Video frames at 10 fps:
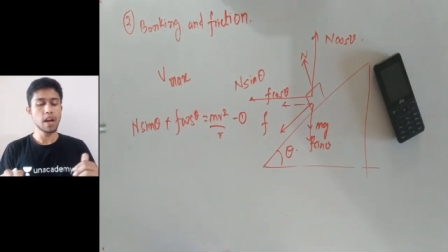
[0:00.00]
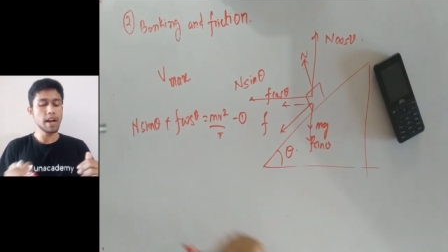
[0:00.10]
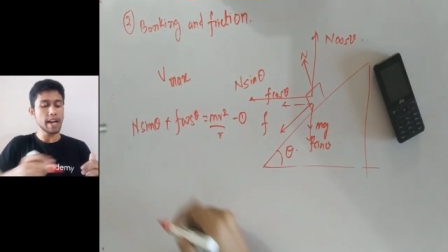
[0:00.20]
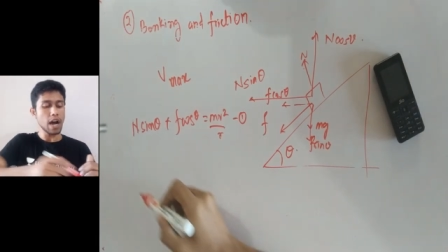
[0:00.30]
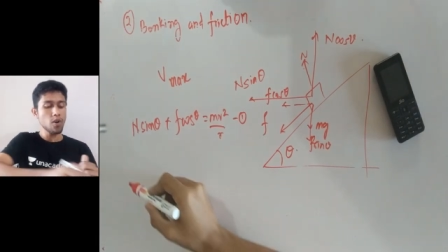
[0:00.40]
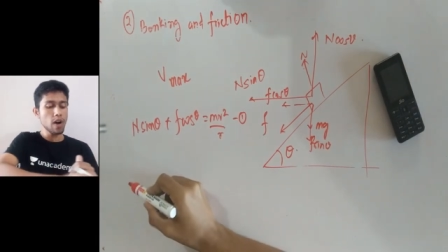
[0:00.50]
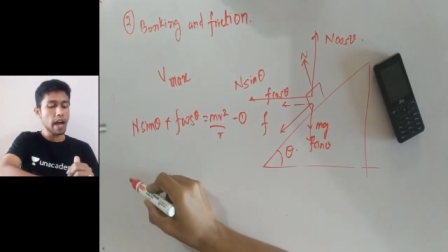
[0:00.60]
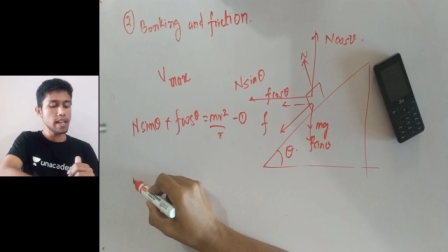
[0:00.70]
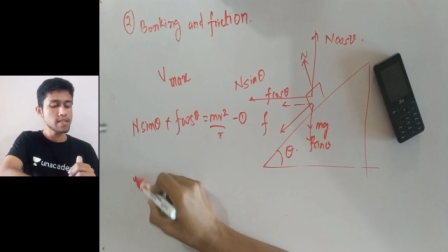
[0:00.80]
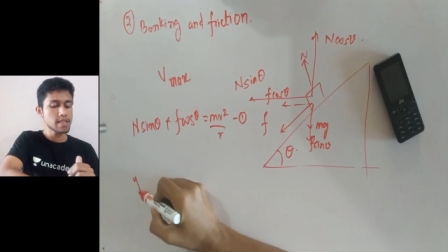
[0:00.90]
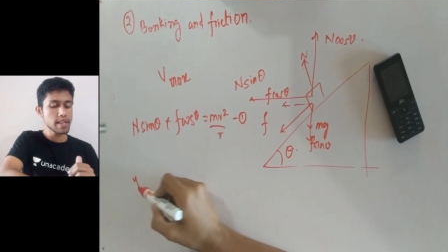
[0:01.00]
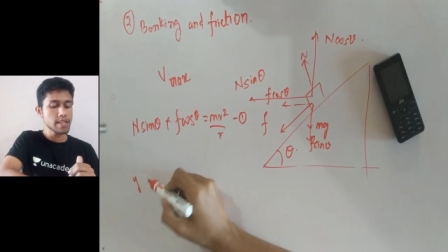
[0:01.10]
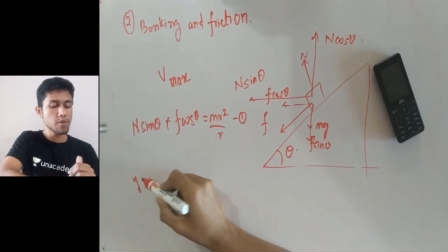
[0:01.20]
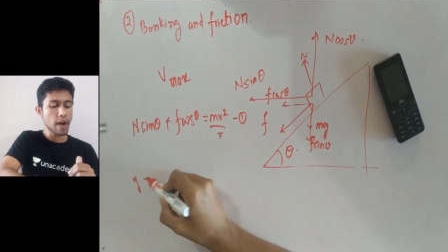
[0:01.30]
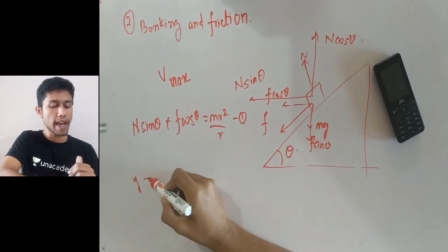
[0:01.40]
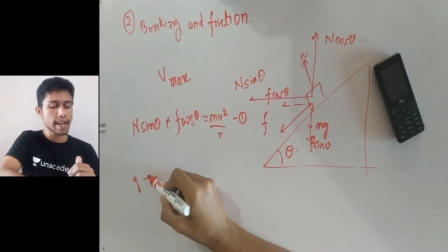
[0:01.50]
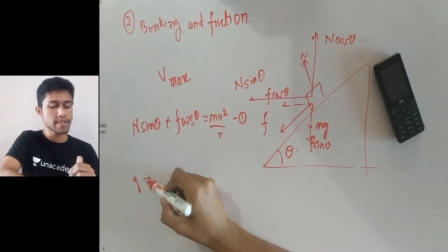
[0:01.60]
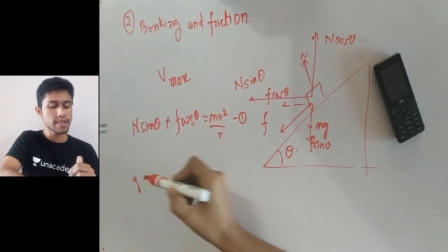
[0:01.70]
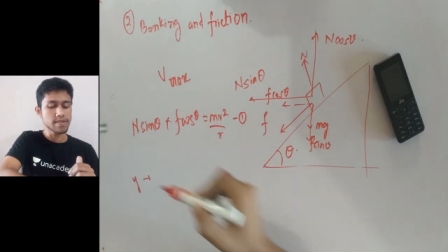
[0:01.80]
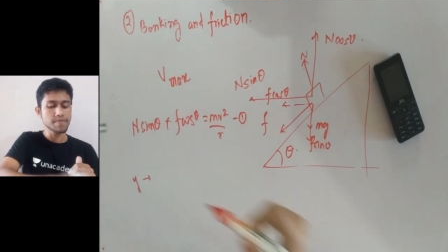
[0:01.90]
Now I'll see the
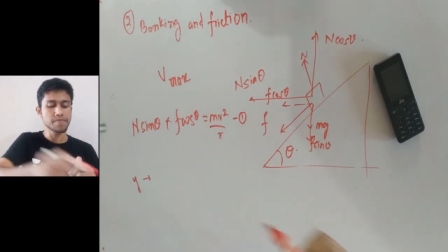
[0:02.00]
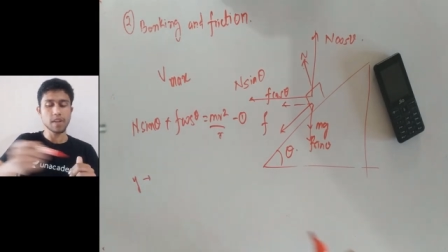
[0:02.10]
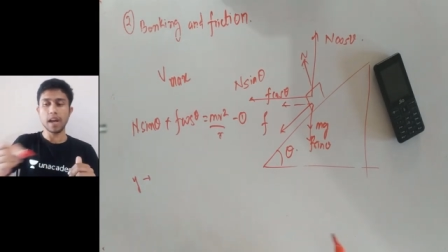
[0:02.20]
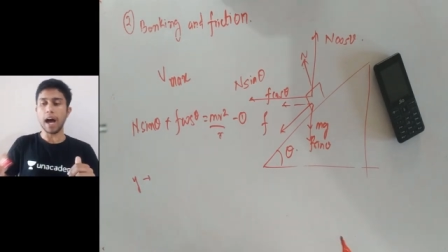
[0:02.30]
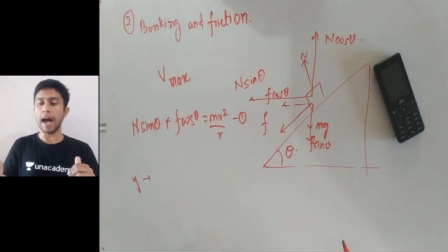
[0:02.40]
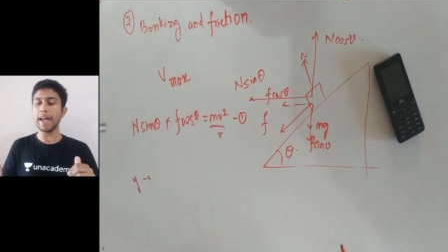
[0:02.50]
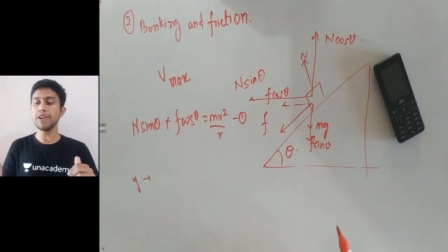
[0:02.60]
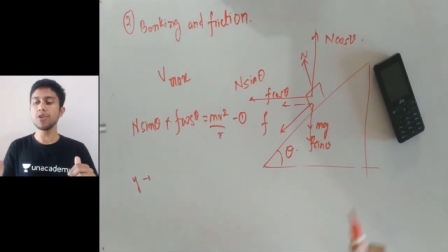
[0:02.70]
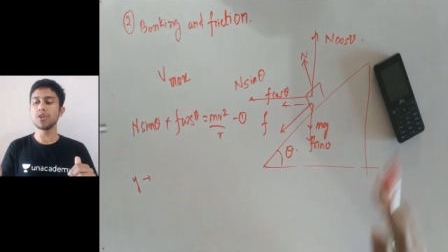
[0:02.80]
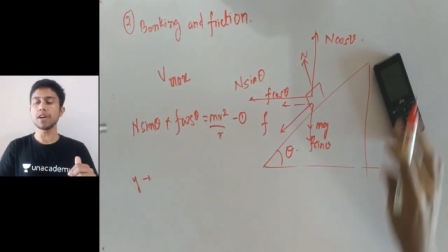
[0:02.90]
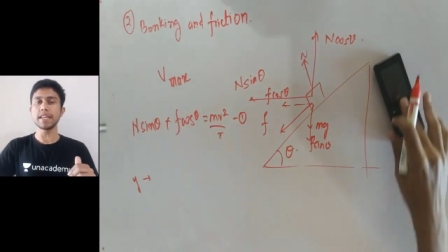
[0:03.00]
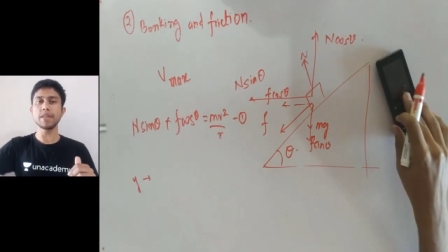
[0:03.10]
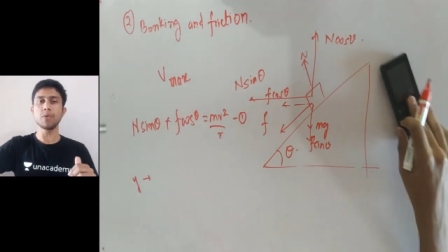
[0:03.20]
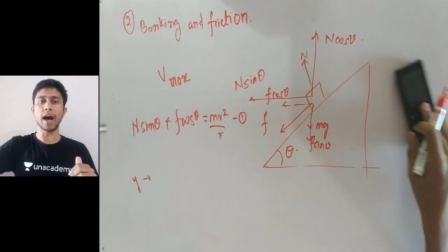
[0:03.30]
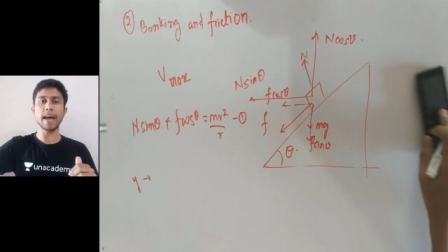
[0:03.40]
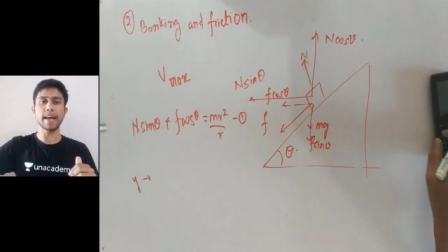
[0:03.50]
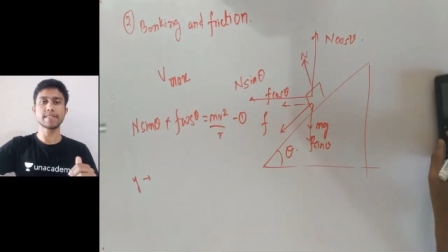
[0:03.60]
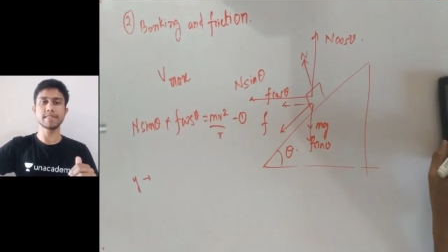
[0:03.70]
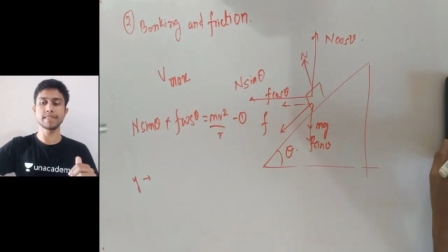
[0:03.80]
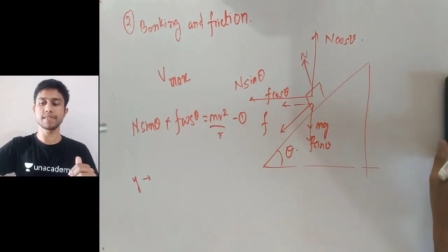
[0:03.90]
y-axis. I know in the
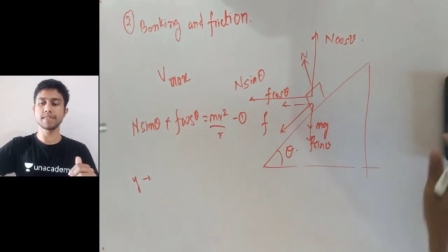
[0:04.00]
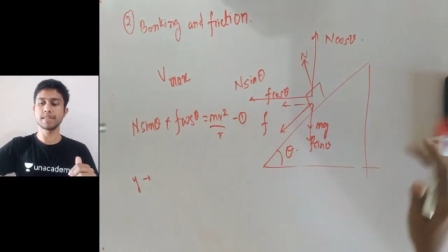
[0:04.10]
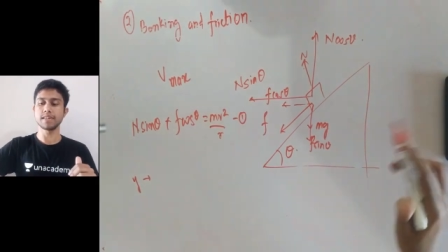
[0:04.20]
y-axis